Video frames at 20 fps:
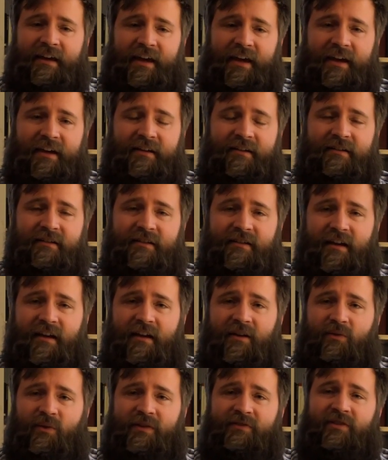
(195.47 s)

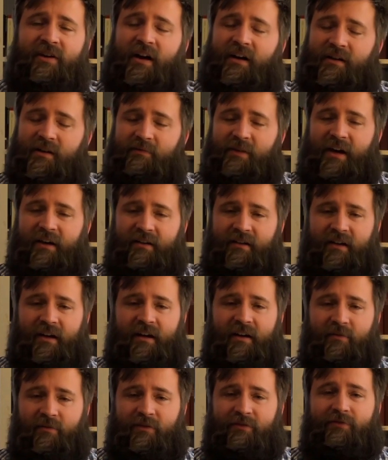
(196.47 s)
And we've talked
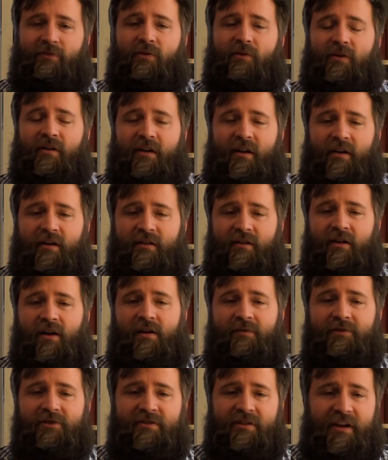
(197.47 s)
about before in our
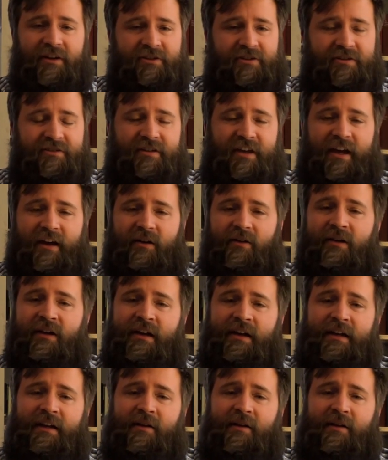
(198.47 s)
conversations how